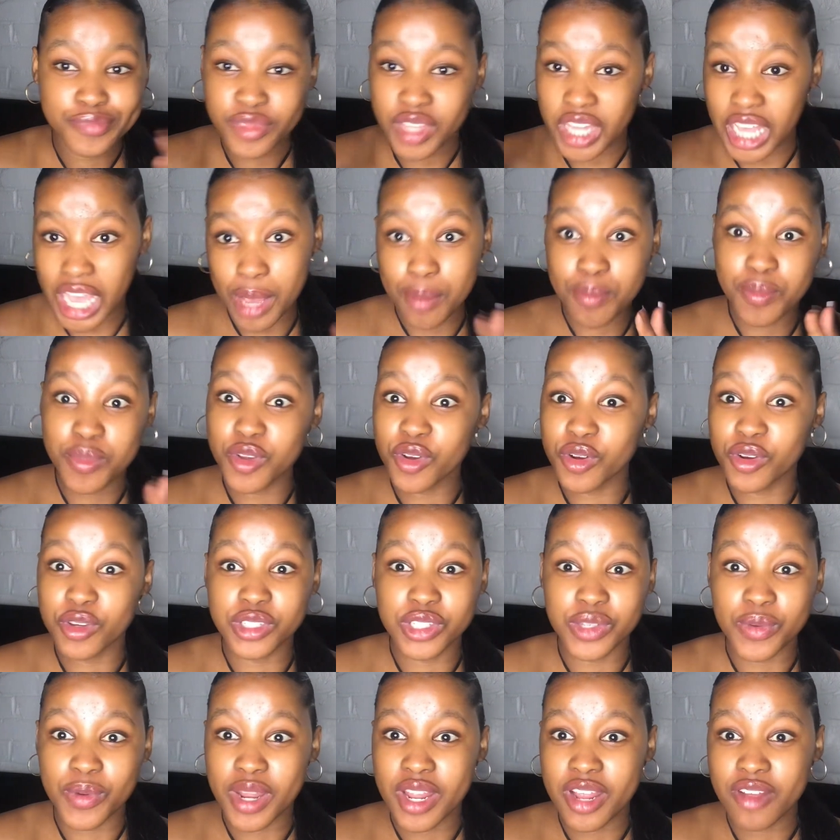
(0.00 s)
gap
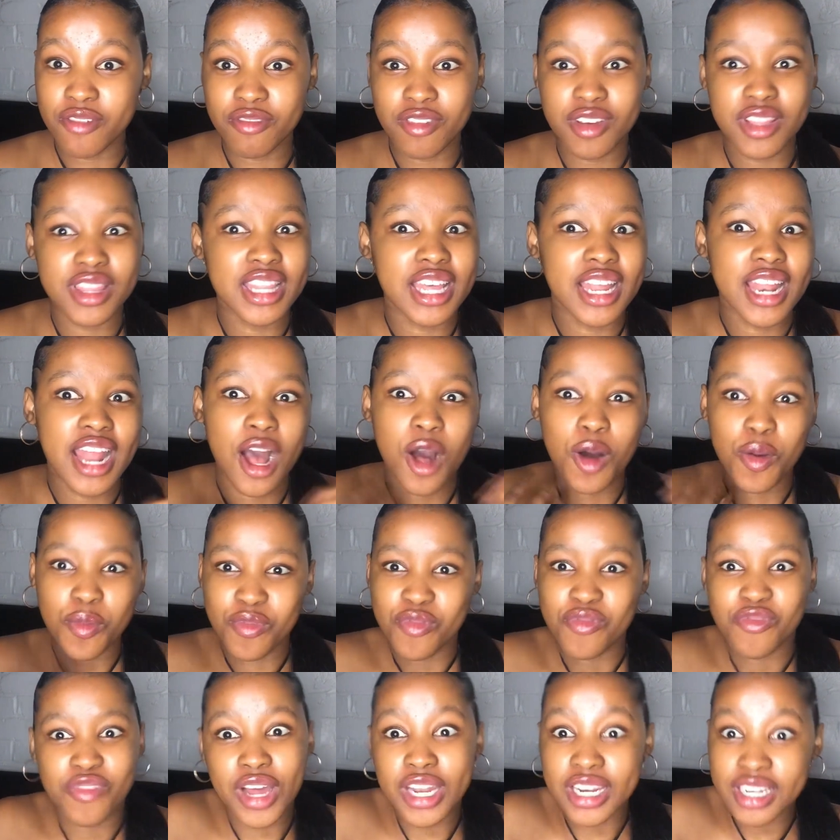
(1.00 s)
years or whatever that help
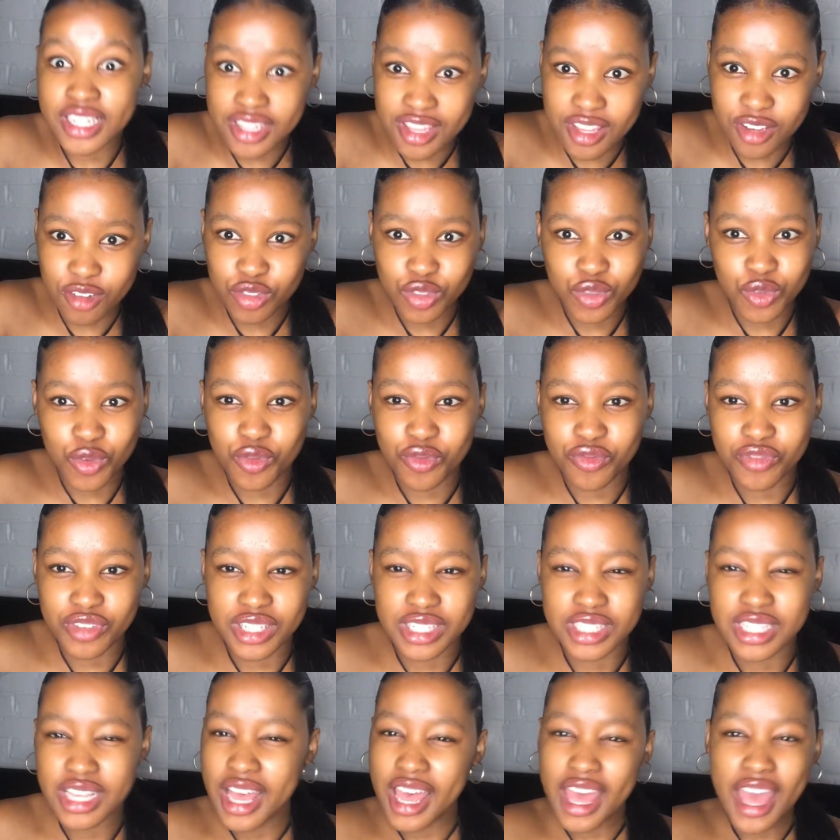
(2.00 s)
fund their school
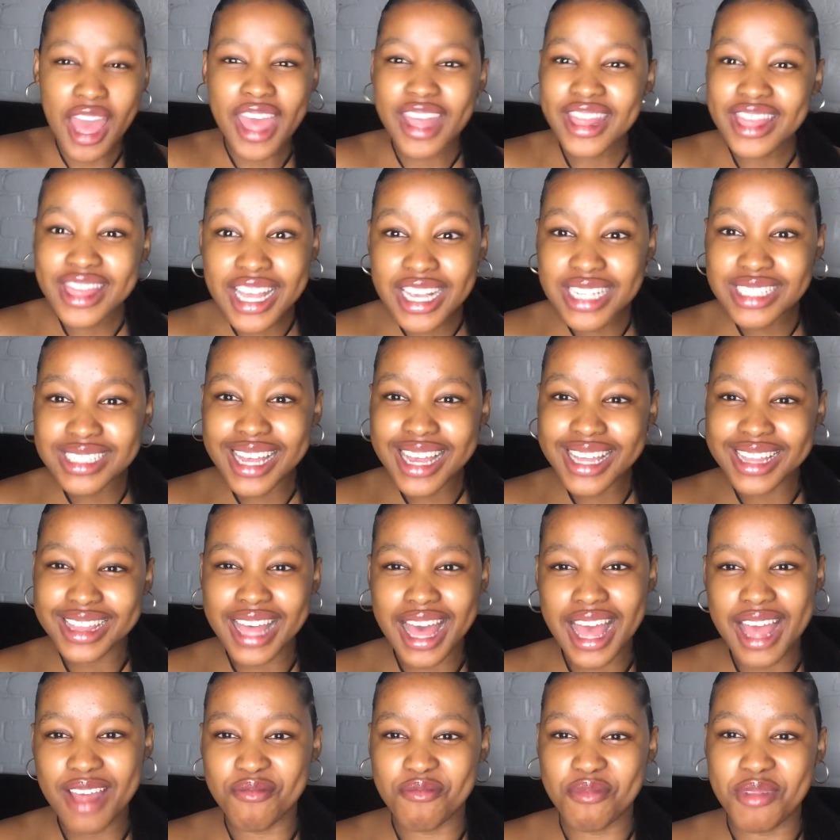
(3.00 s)
fees. Things like
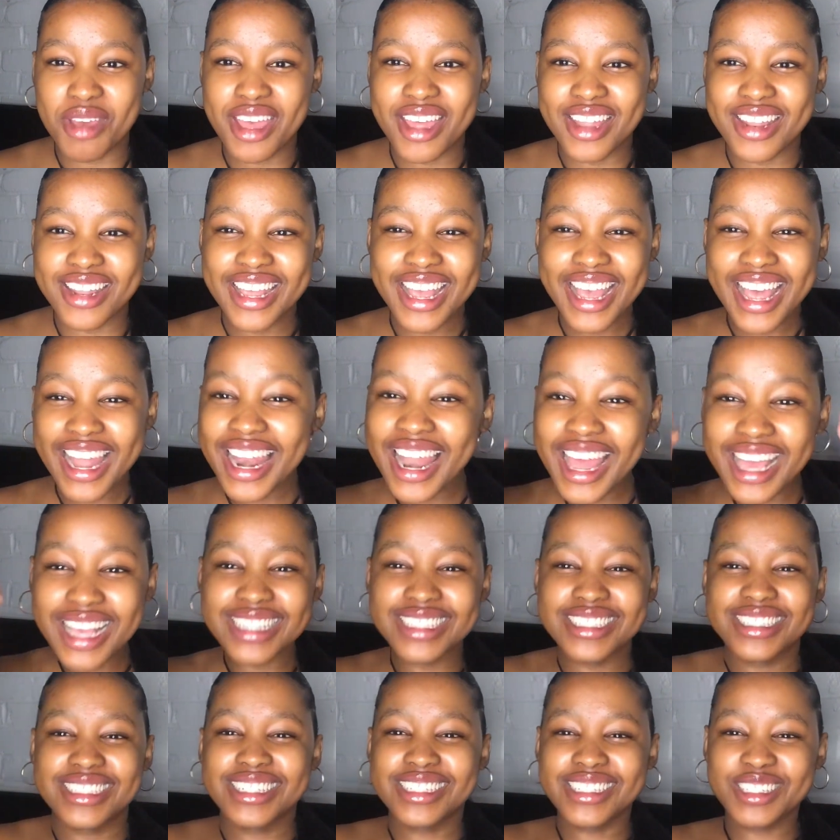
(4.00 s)
that, man. Like,
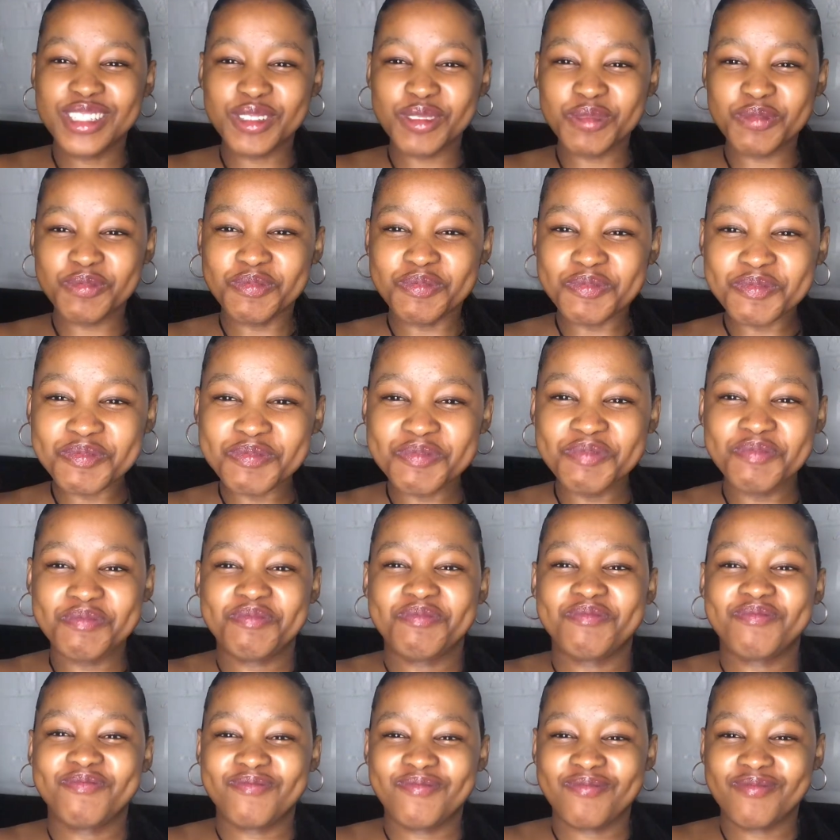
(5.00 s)
it's just,
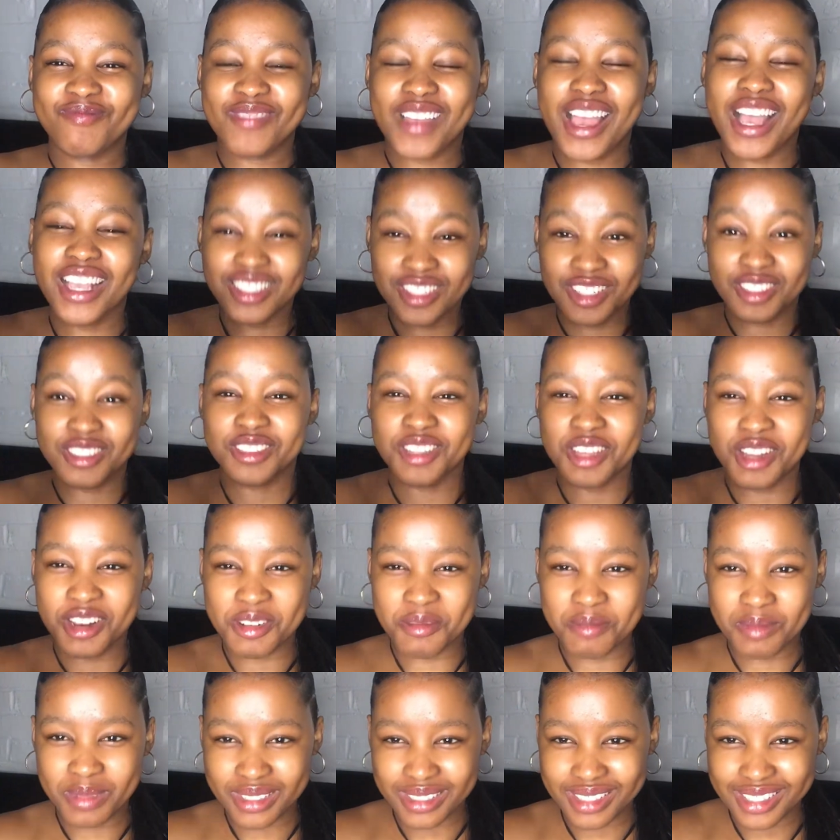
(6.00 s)
I should
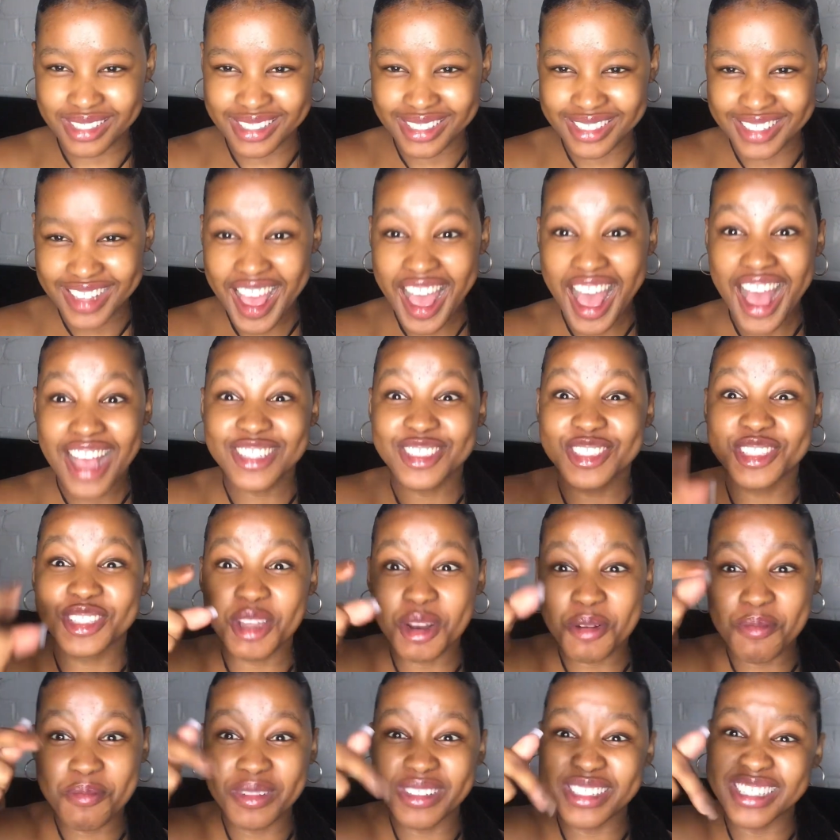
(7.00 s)
start a business. I should
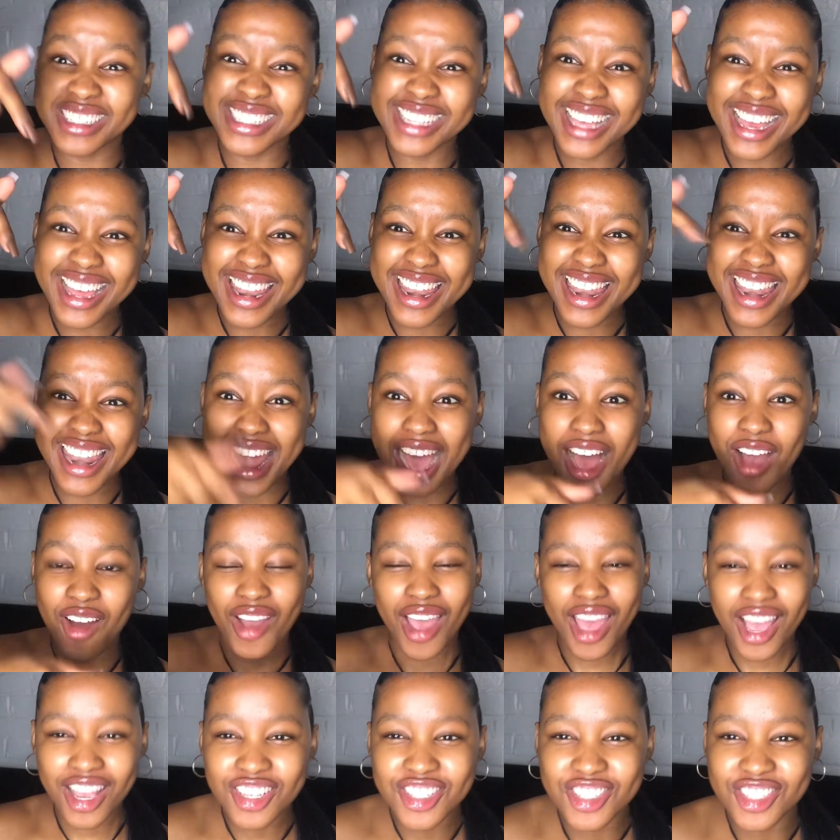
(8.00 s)
start a business
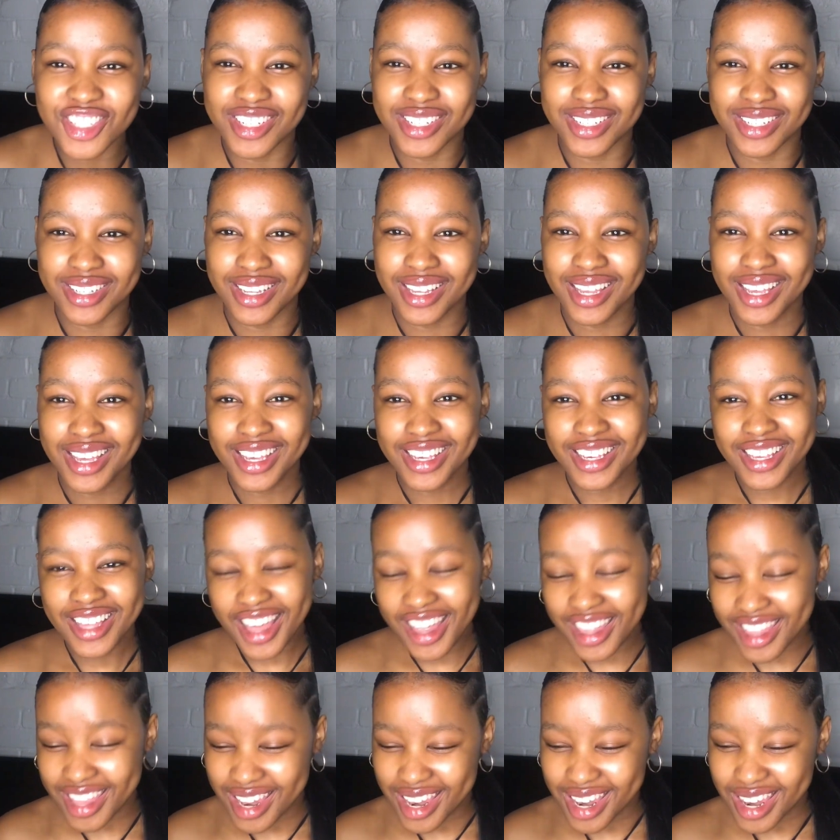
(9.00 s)
now,
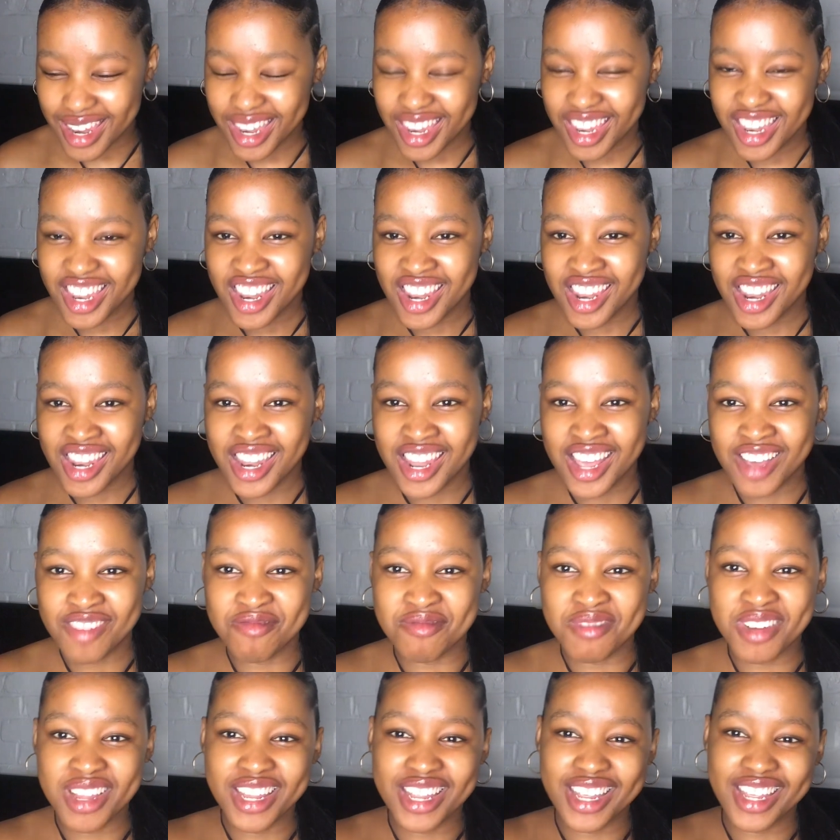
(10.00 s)
actually. And then
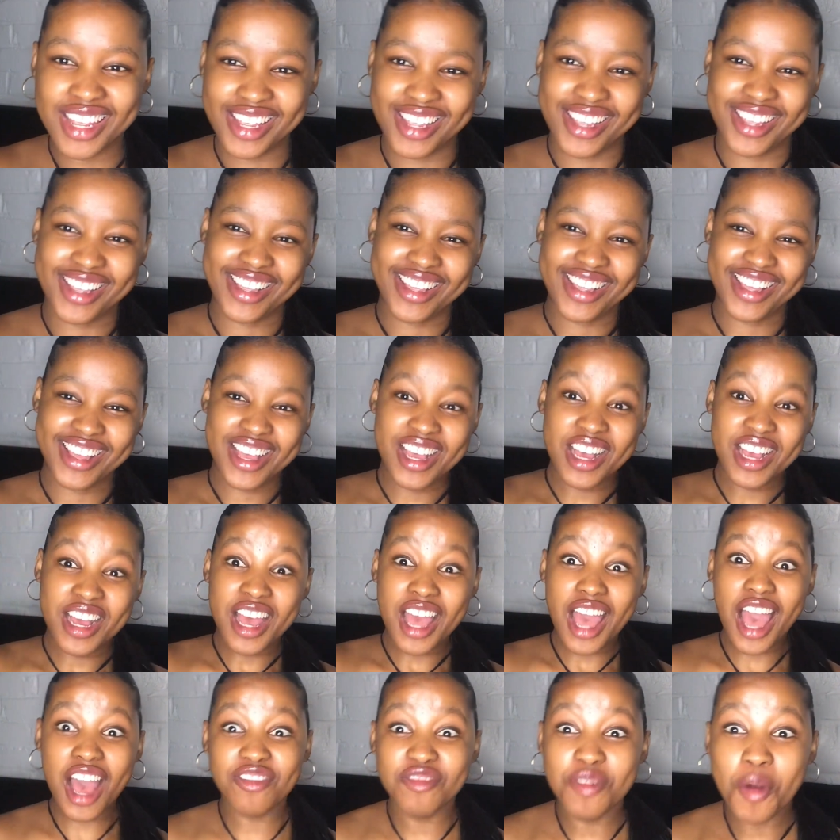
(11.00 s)
have money.
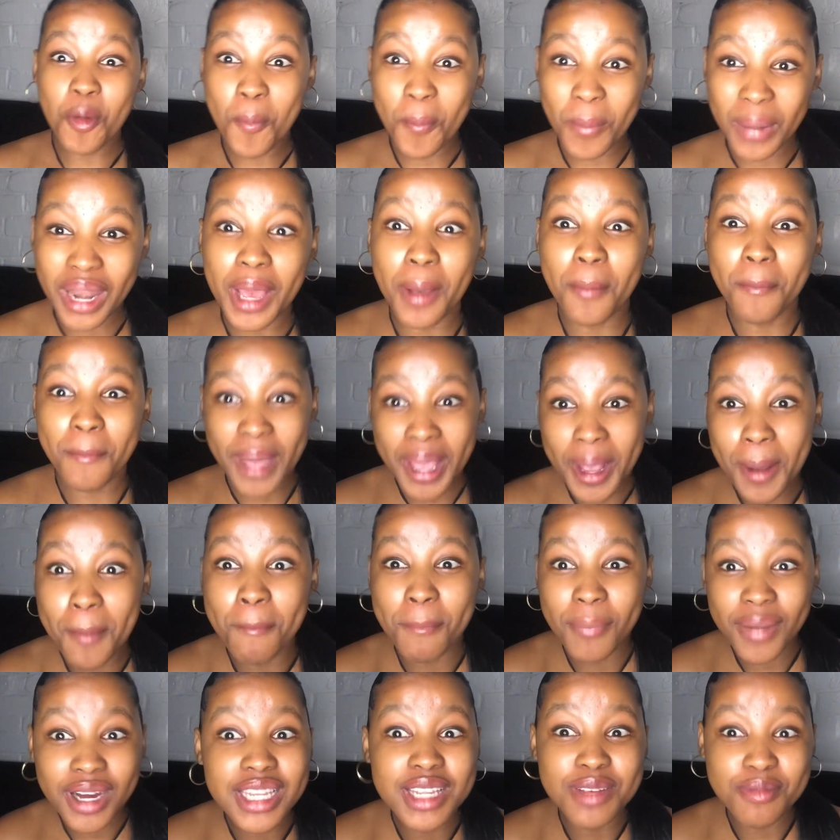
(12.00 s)
Make
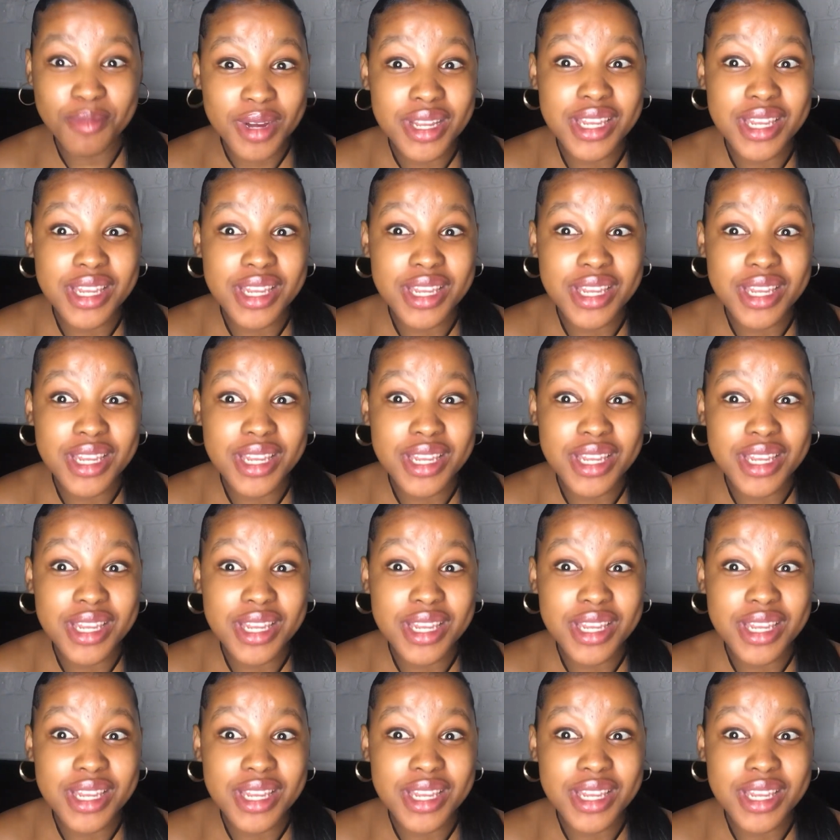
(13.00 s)
money.